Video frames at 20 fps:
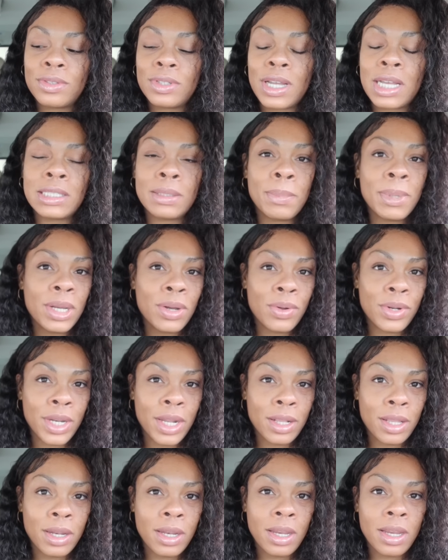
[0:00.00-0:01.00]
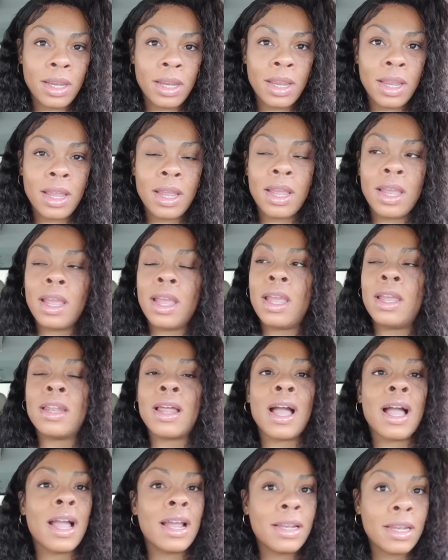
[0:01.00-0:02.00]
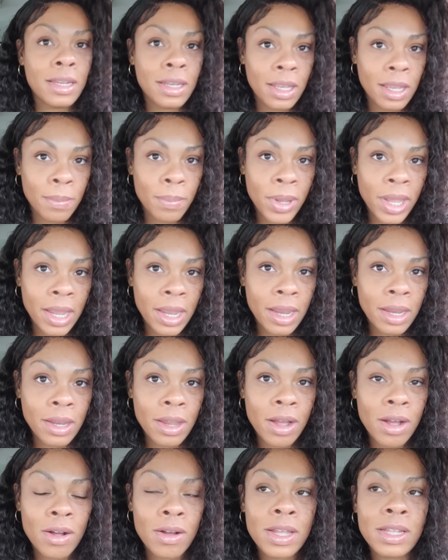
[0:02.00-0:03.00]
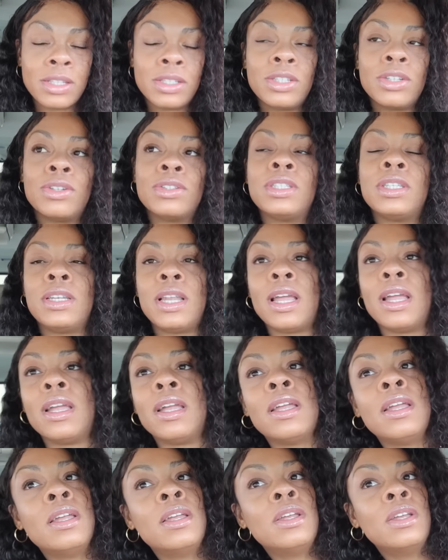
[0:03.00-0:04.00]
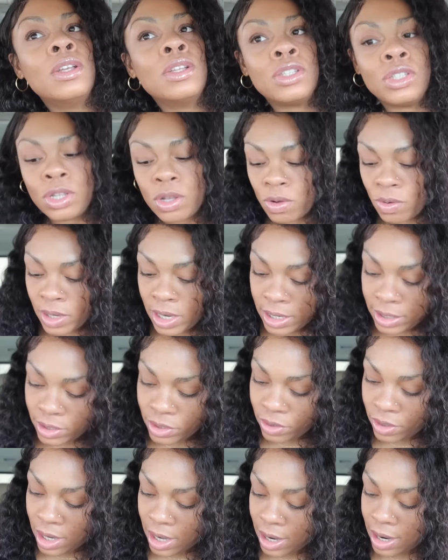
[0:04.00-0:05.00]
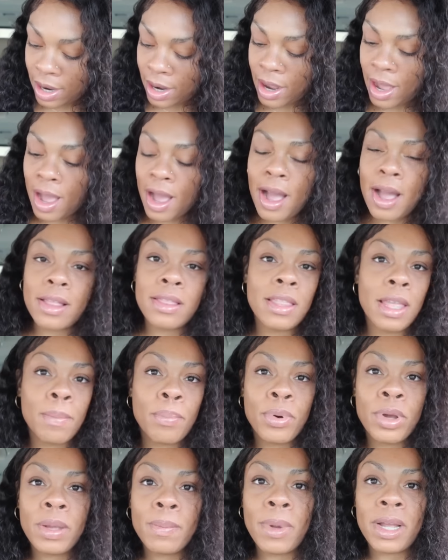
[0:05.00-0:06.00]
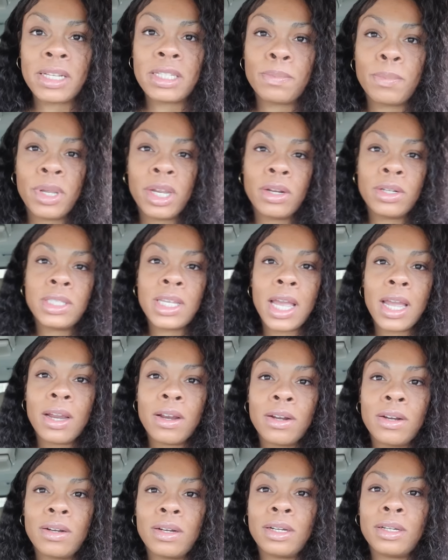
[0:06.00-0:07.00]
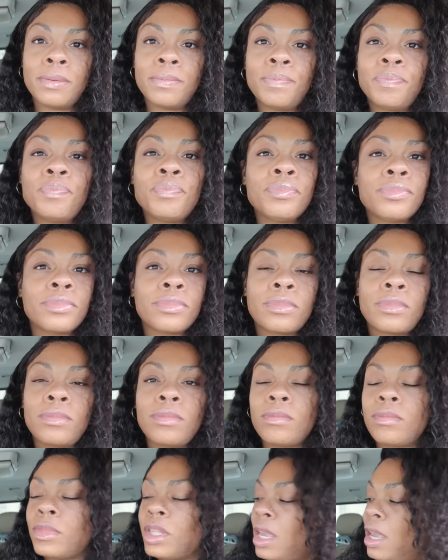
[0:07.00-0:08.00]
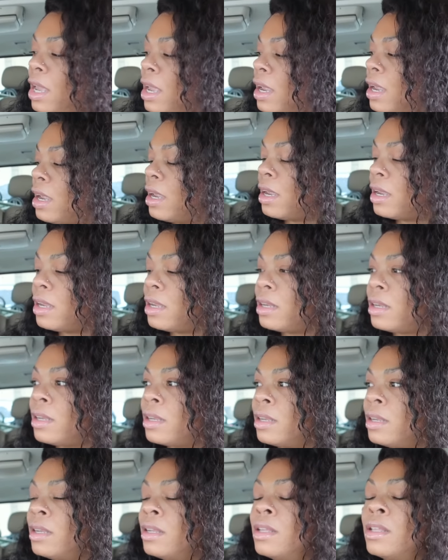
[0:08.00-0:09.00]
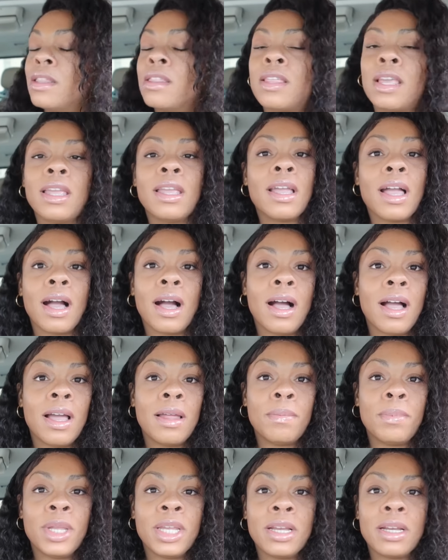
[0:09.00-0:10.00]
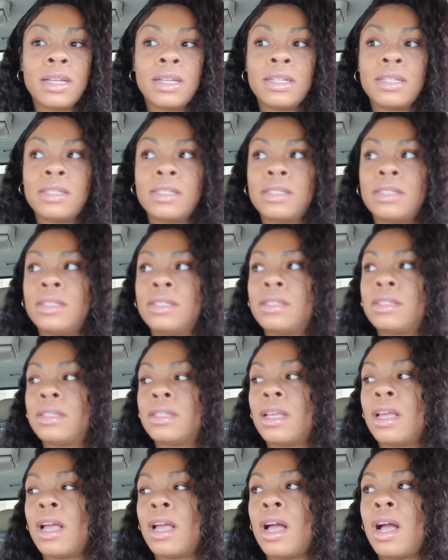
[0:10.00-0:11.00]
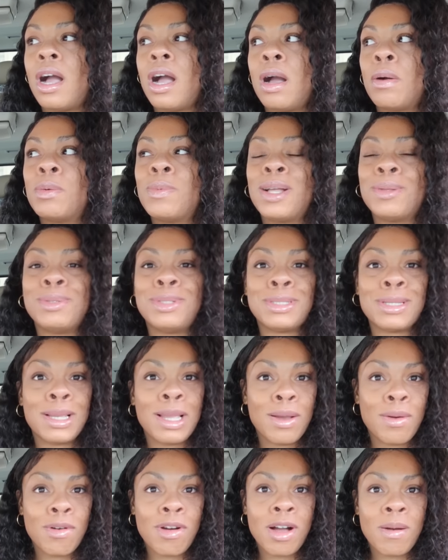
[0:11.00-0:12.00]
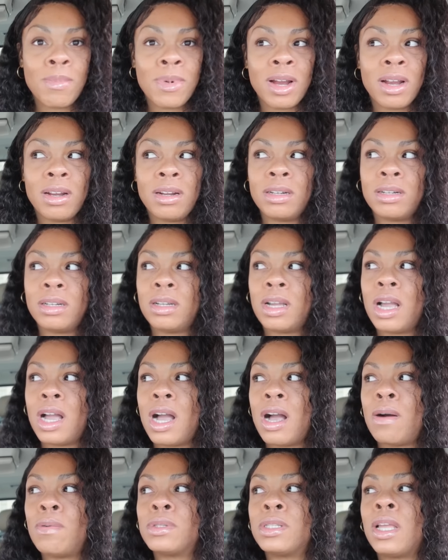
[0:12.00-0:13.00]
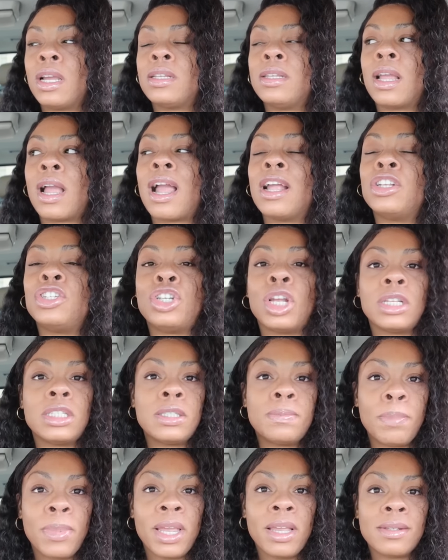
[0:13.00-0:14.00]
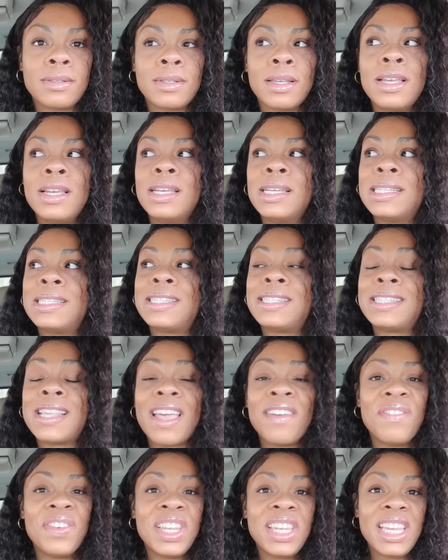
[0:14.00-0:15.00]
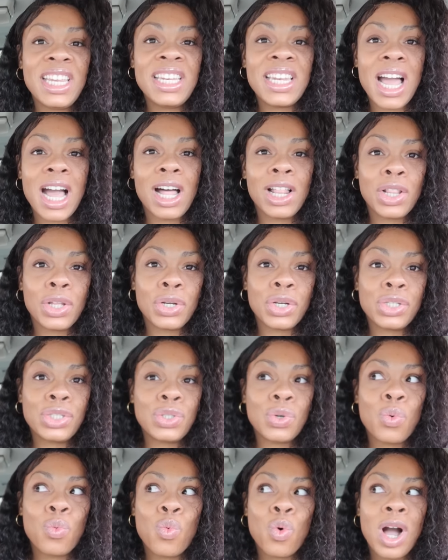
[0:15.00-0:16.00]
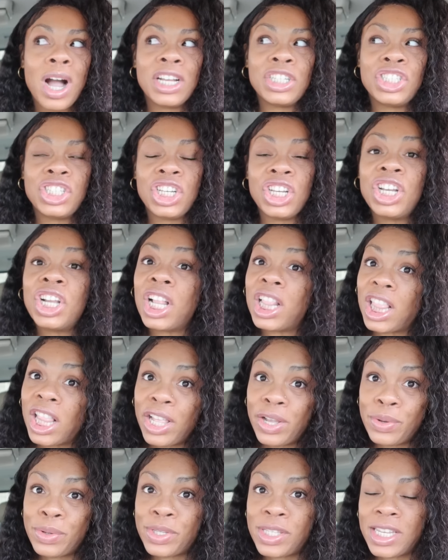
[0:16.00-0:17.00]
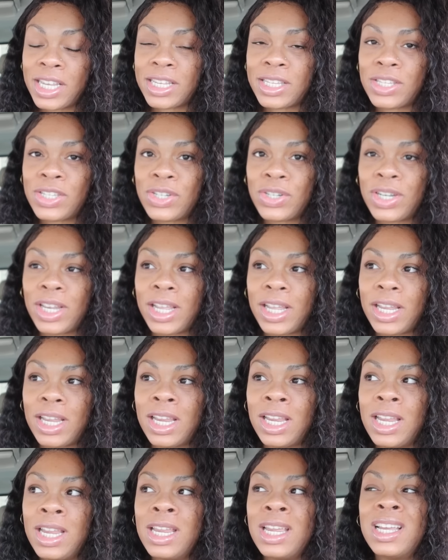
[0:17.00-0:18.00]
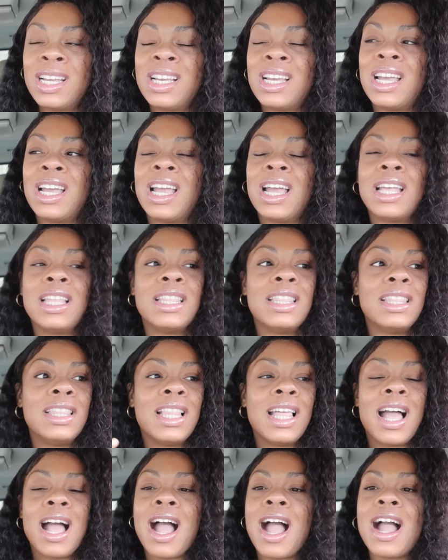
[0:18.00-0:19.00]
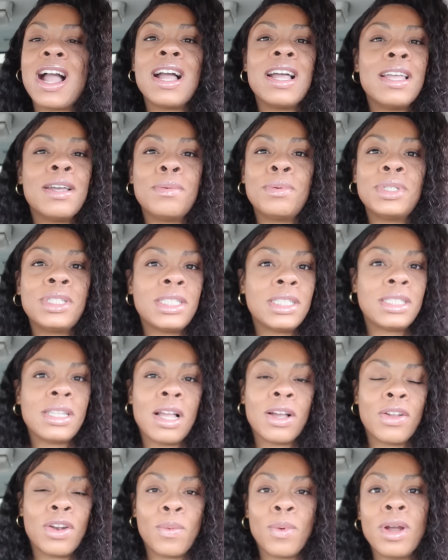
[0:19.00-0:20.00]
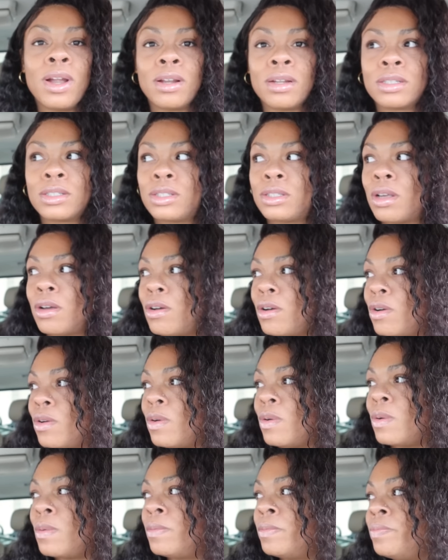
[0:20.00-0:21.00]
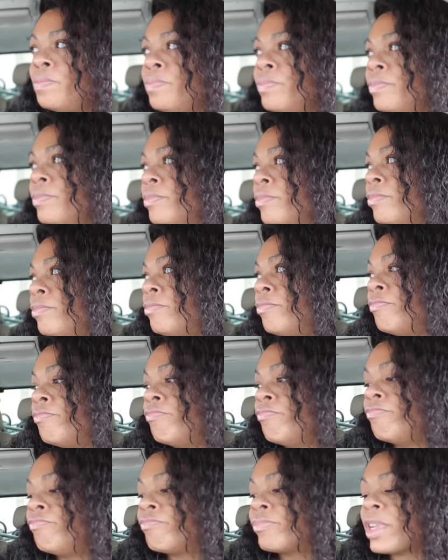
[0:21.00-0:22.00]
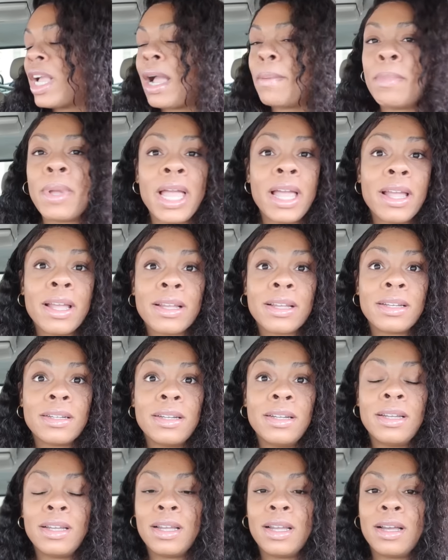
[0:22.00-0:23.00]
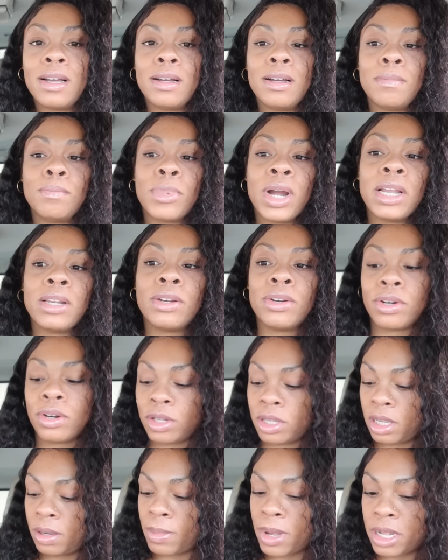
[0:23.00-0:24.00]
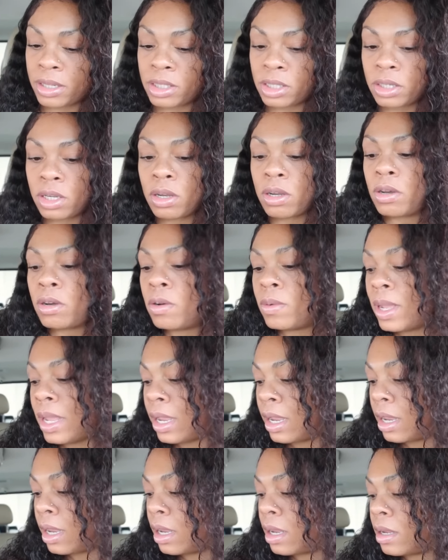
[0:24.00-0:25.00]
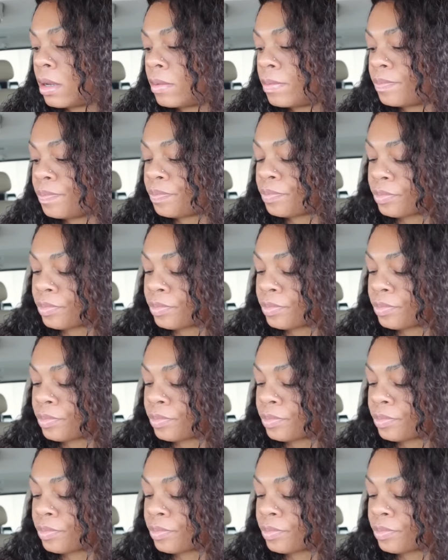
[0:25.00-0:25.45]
has a big old nail in it. And I didn't get paid, y'all, until today. So yesterday, they put my spare tire on. And thank God, because I was about to be stuck at Walmart. I was like, I just spent $70 washing clothes yesterday. I, it was just not going to work. So I'm back um, bright and early, about to go and